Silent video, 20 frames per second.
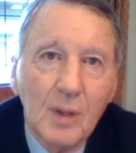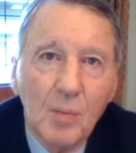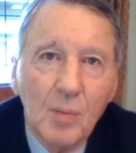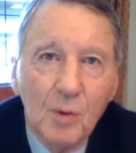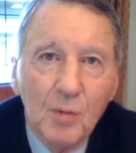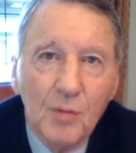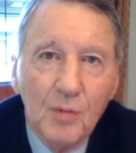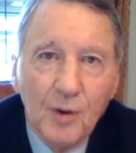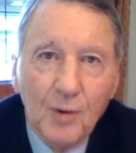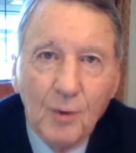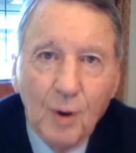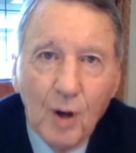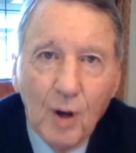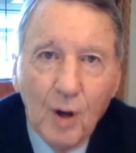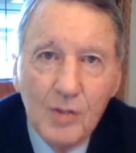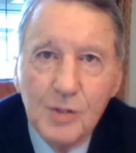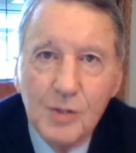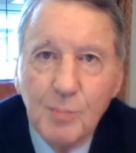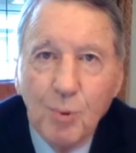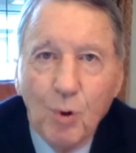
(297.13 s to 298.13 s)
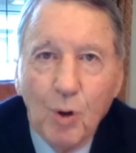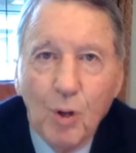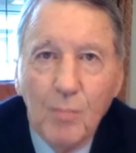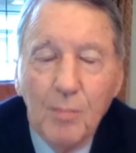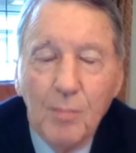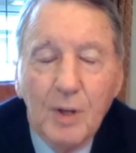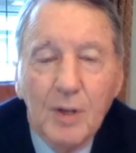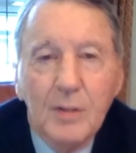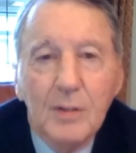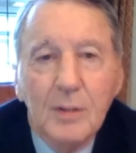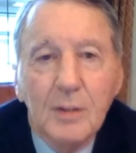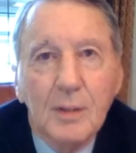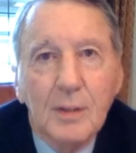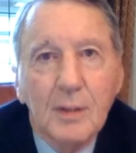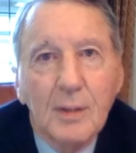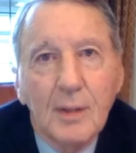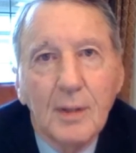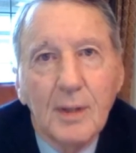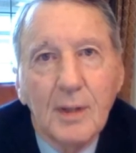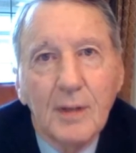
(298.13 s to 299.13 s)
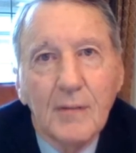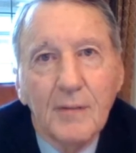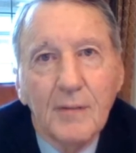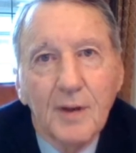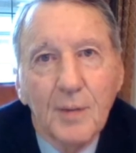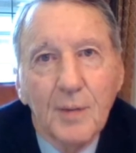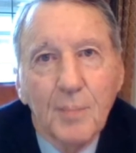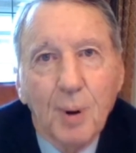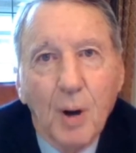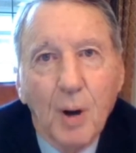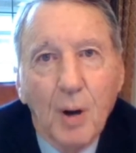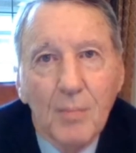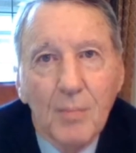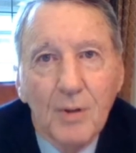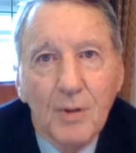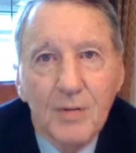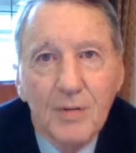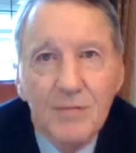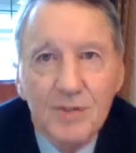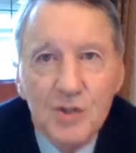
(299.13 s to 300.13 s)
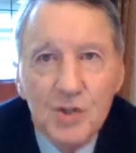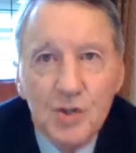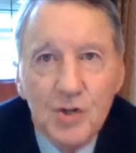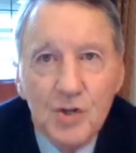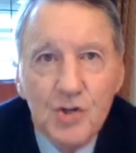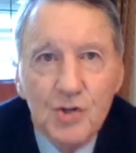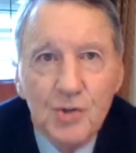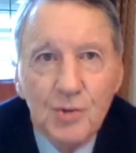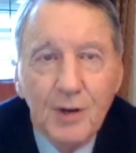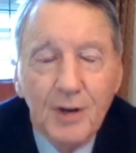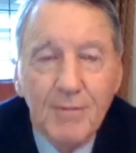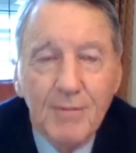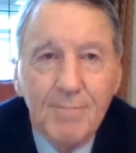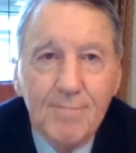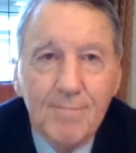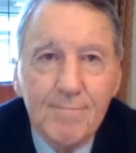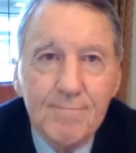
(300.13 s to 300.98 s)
with a cross appointment in the Department of Surgery.